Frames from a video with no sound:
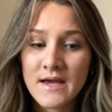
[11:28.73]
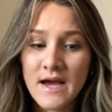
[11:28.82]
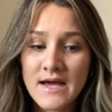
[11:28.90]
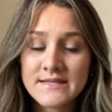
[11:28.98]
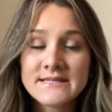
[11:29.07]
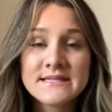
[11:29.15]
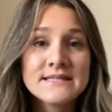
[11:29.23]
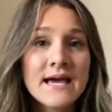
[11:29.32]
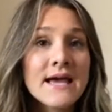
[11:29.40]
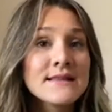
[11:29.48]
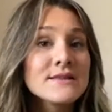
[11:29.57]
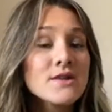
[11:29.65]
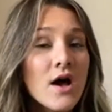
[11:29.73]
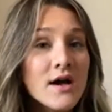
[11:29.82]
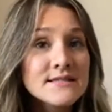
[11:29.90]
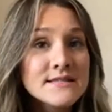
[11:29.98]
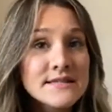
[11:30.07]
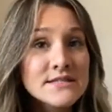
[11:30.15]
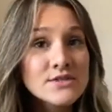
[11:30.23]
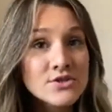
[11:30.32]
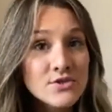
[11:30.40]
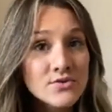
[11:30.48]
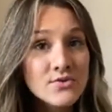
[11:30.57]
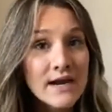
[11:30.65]
since I had lost these
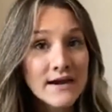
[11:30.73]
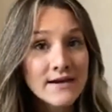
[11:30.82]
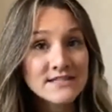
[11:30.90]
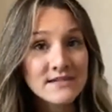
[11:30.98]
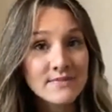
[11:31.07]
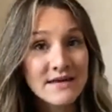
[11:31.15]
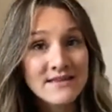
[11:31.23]
two areas of my